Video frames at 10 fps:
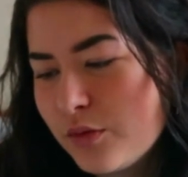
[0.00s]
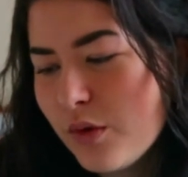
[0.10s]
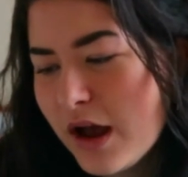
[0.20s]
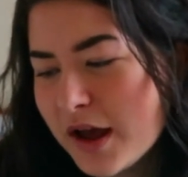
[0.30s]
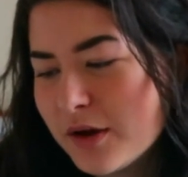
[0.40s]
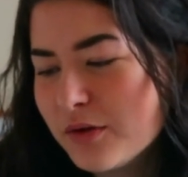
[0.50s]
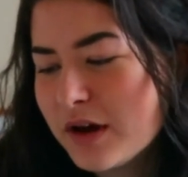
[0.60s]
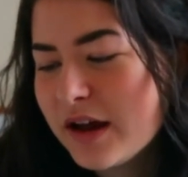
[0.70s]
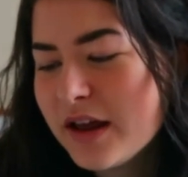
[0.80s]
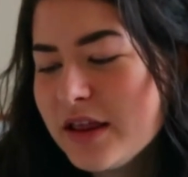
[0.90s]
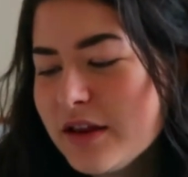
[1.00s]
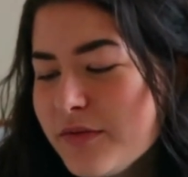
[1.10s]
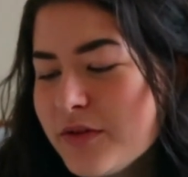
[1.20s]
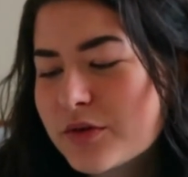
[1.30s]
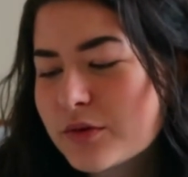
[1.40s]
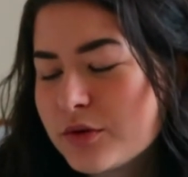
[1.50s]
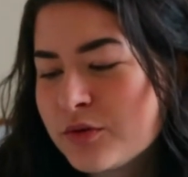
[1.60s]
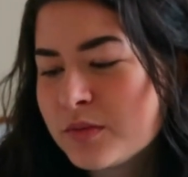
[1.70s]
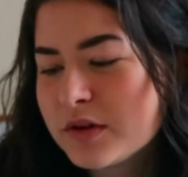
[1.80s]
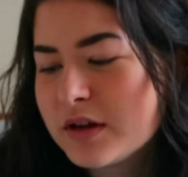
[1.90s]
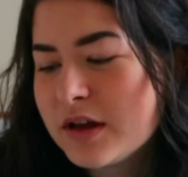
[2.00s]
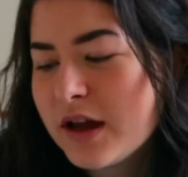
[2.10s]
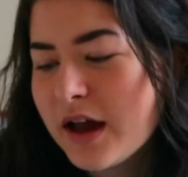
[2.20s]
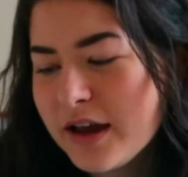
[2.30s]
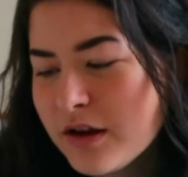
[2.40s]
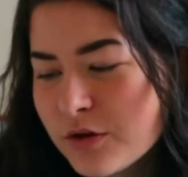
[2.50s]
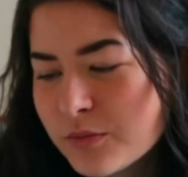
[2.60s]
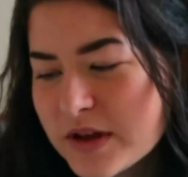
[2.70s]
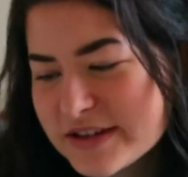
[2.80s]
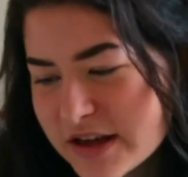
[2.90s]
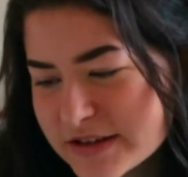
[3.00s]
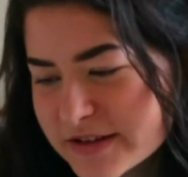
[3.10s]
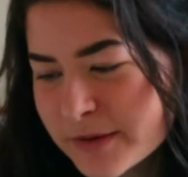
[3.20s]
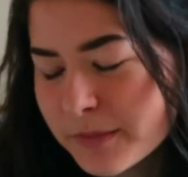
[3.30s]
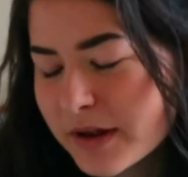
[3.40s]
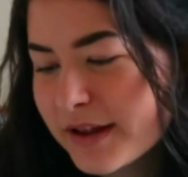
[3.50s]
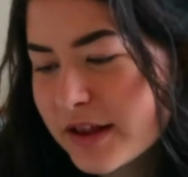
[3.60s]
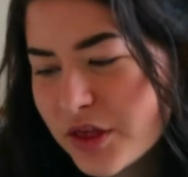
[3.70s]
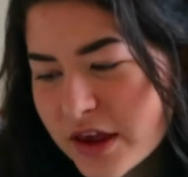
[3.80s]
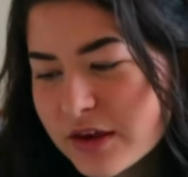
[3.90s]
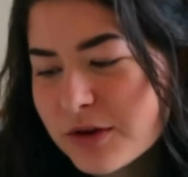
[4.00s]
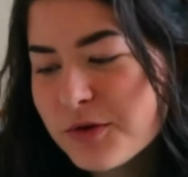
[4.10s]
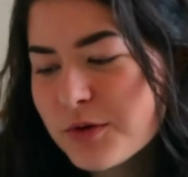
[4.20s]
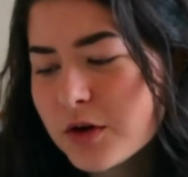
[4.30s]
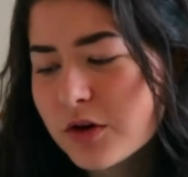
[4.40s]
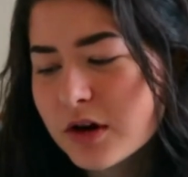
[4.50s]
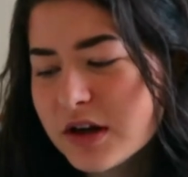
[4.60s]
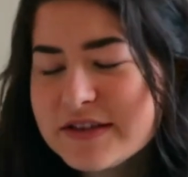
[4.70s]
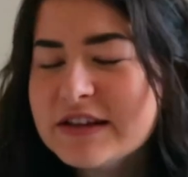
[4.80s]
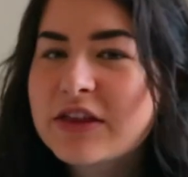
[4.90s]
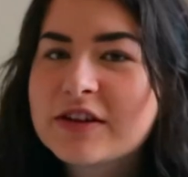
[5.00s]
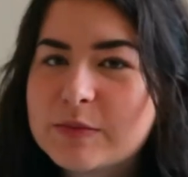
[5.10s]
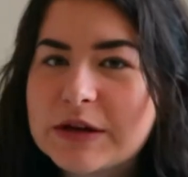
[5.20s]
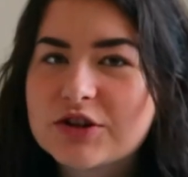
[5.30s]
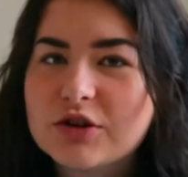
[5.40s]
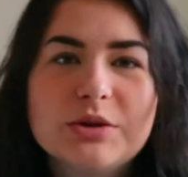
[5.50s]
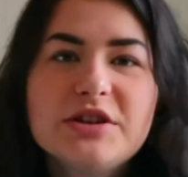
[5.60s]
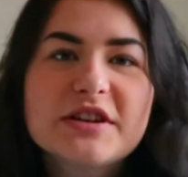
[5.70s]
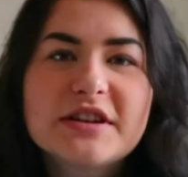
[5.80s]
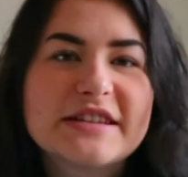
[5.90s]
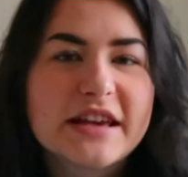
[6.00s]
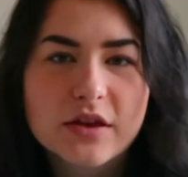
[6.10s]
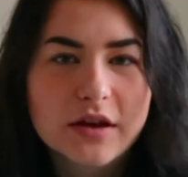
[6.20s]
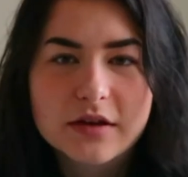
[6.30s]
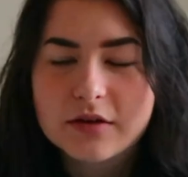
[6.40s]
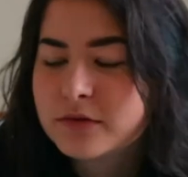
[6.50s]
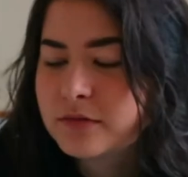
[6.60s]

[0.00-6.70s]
Wow, I love your room. I know, it's awesome. Thank you, or it's nothing special. We're just gonna say thank you.